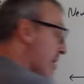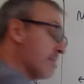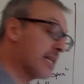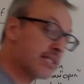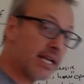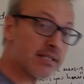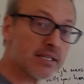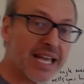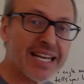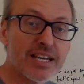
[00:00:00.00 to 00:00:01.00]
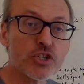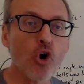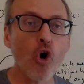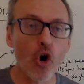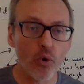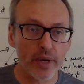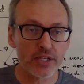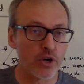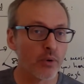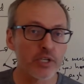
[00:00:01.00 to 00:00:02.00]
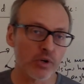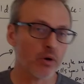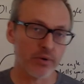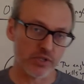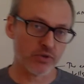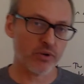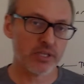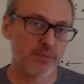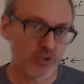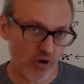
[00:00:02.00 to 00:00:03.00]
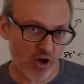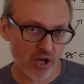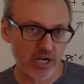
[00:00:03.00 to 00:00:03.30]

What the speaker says: that makes sense. And it is always, always, always going to be drawn